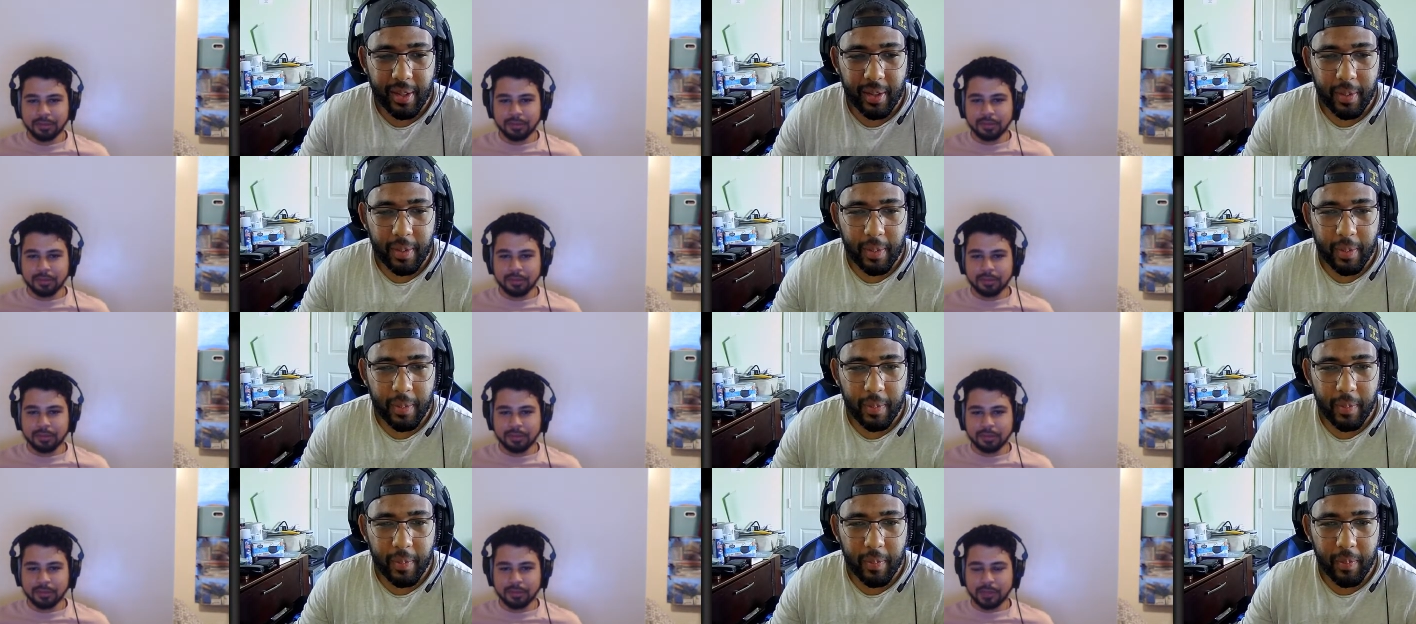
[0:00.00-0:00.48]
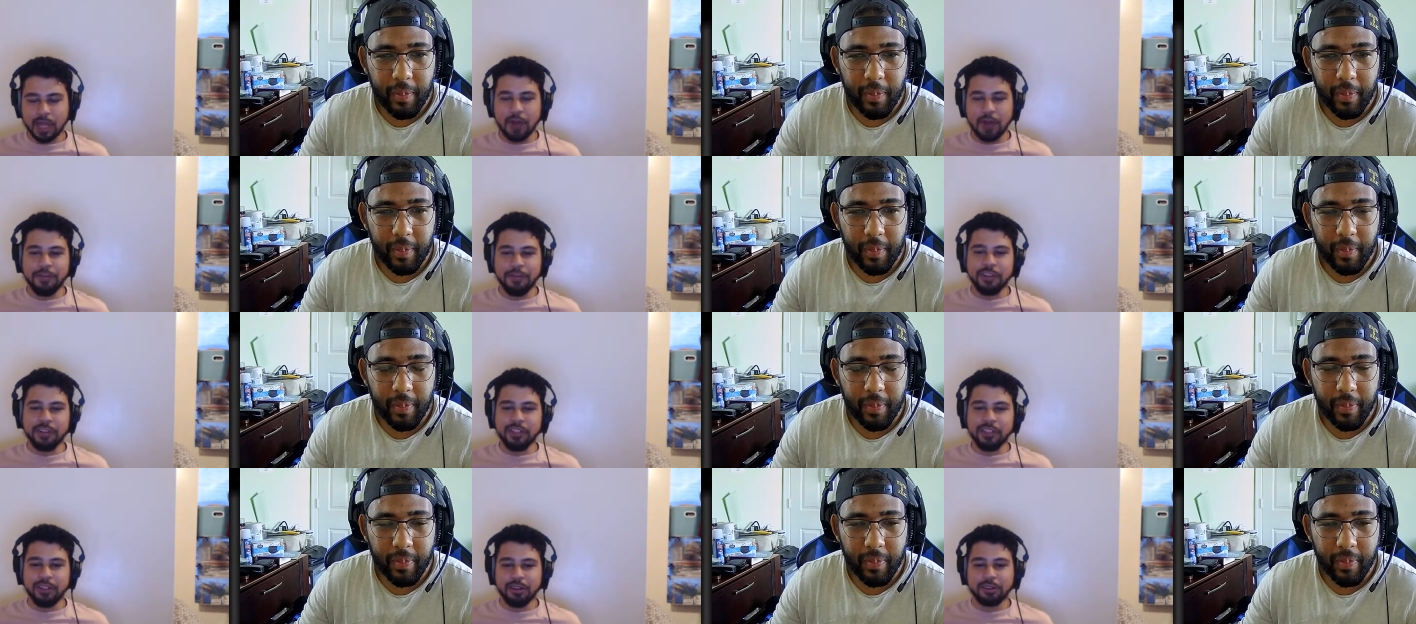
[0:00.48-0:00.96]
Speaker 1: Yo, but, Yo,
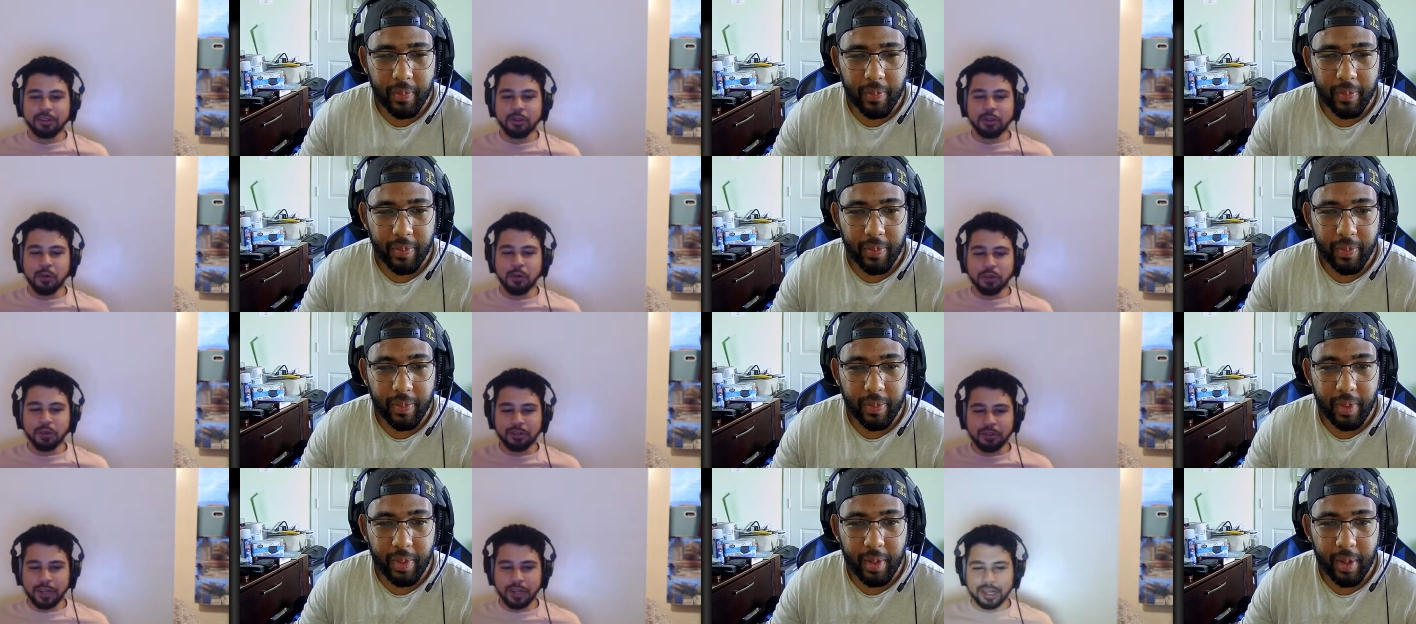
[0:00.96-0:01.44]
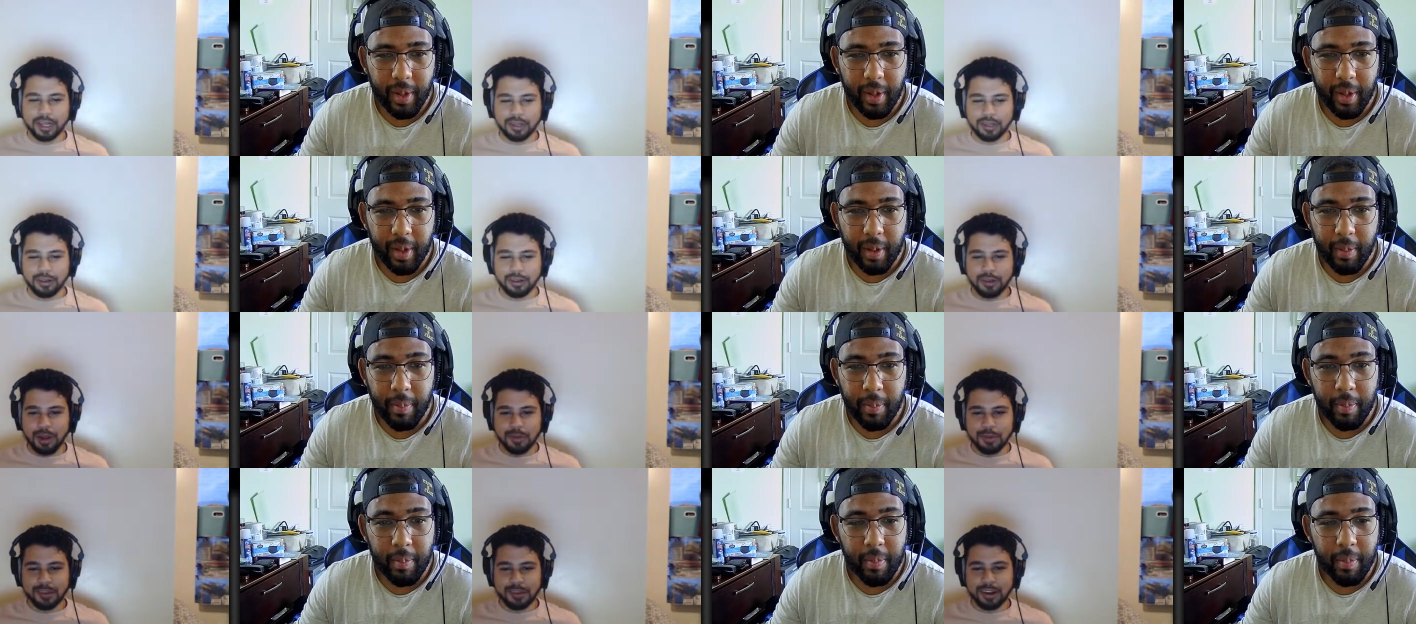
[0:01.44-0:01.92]
but you look cool as fuck.
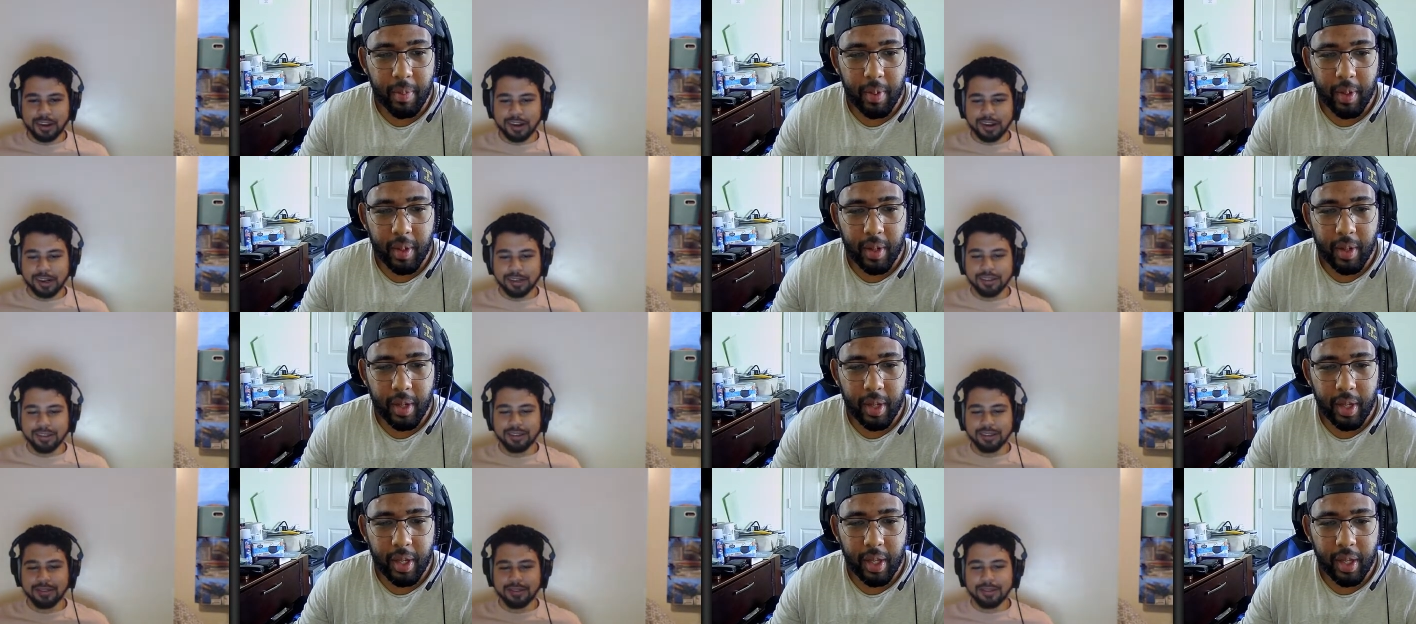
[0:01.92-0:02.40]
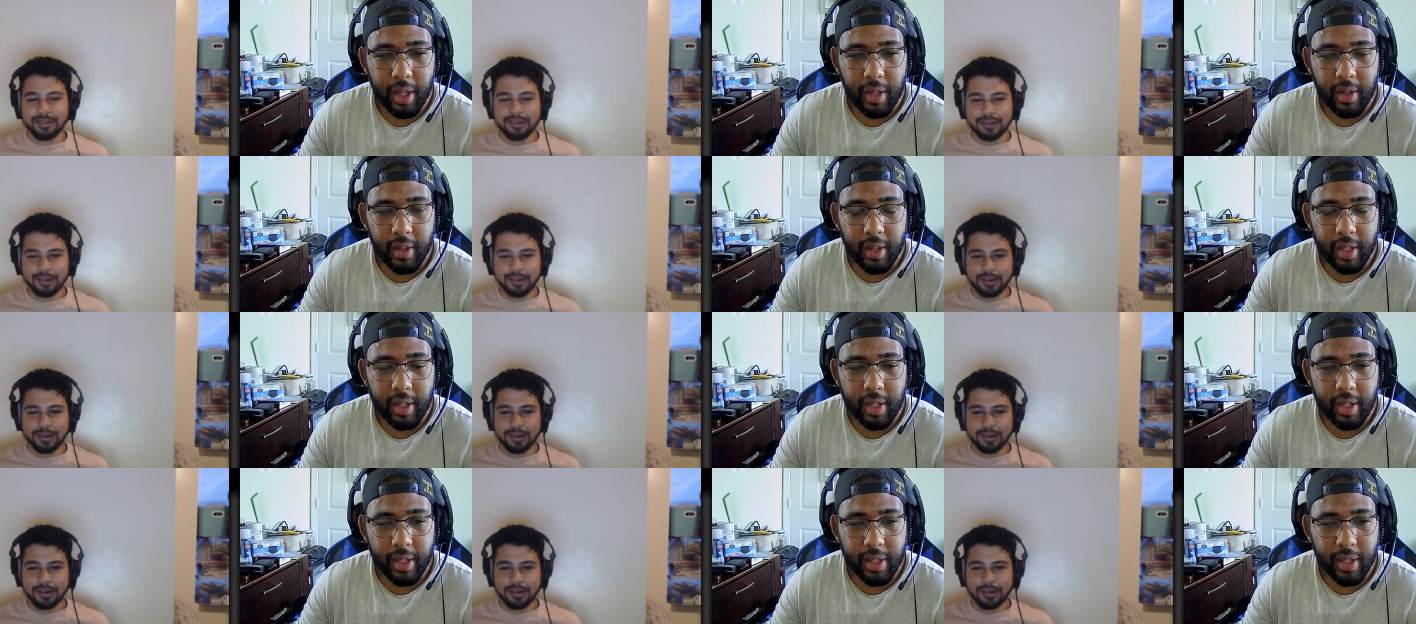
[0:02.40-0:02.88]
I'm
Speaker 2: sorry.
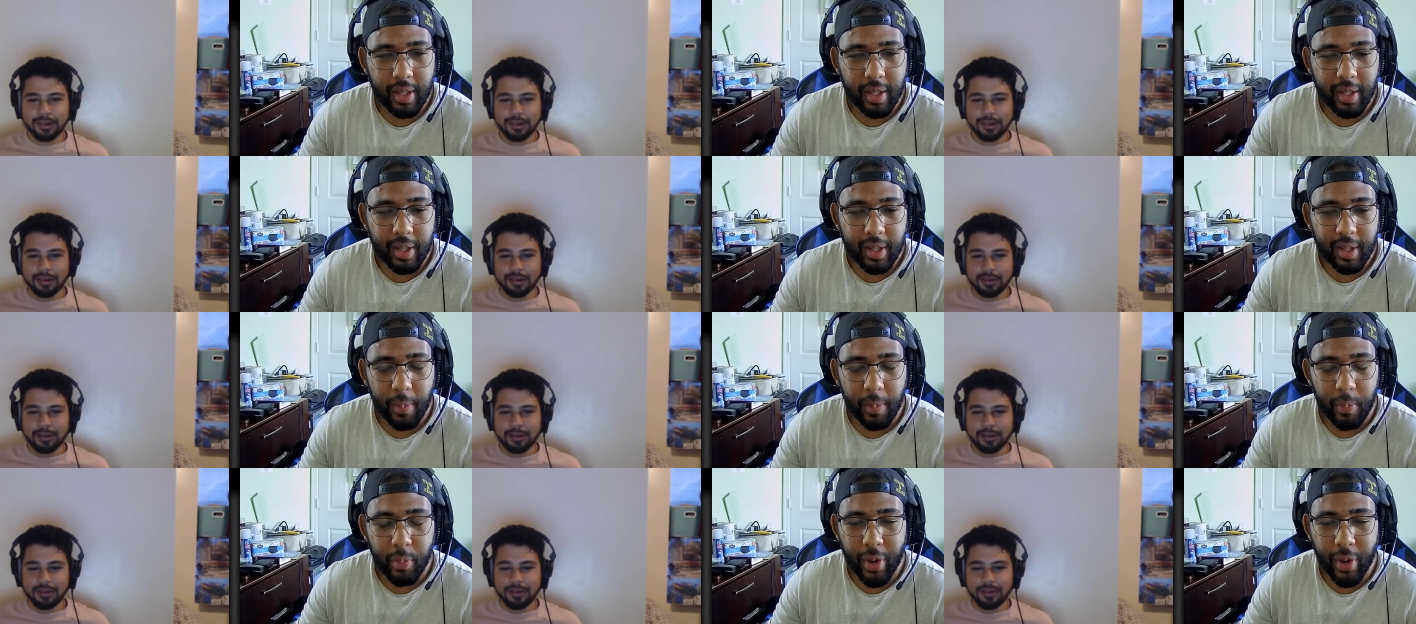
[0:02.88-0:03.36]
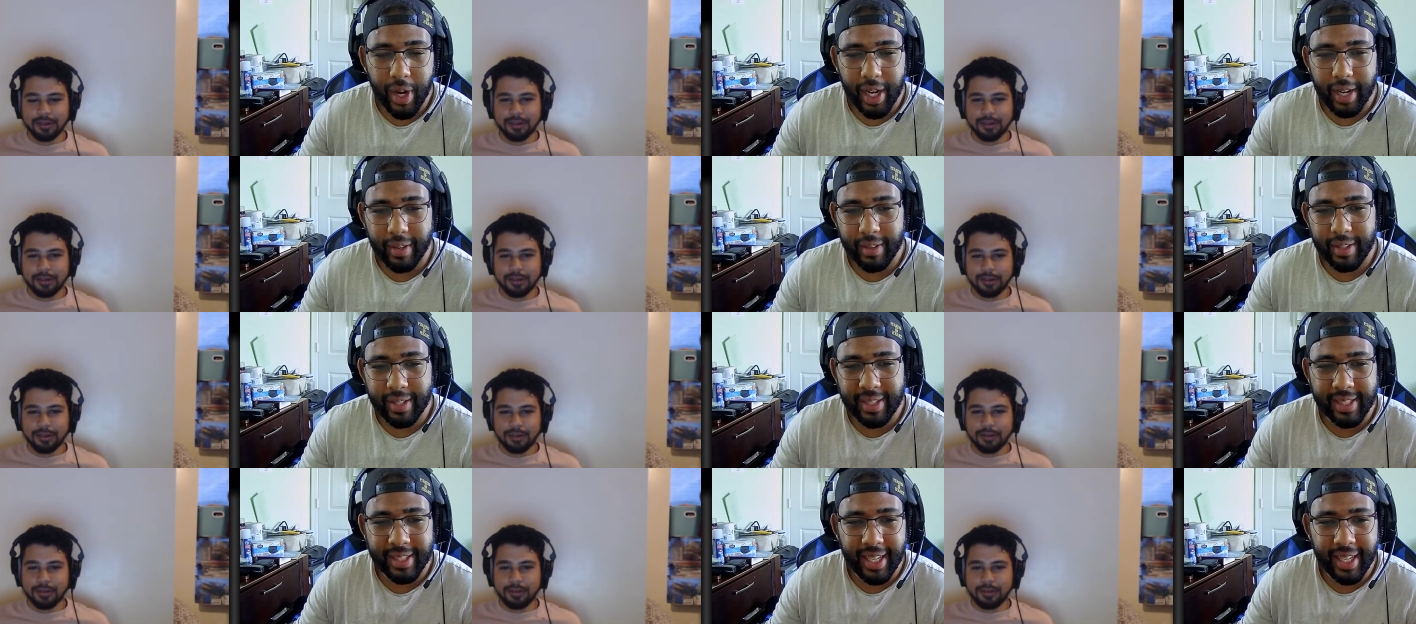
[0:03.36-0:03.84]
The pride of the
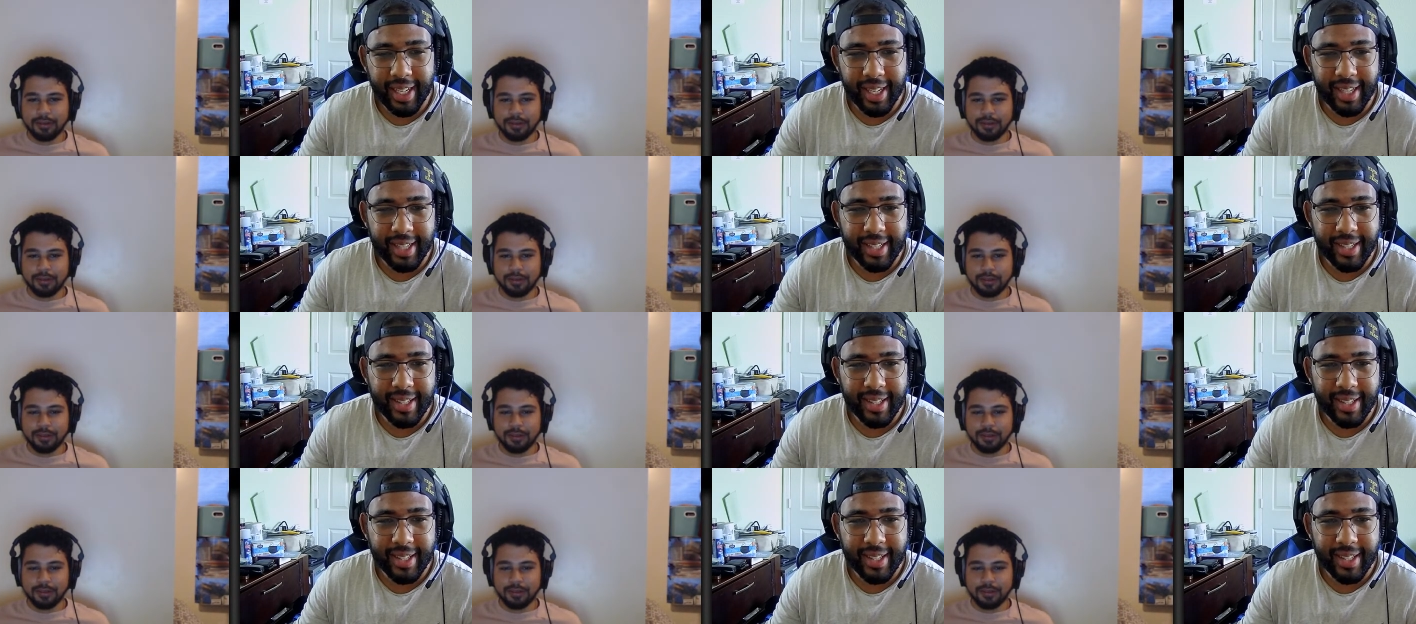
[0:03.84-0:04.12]
Saiyans.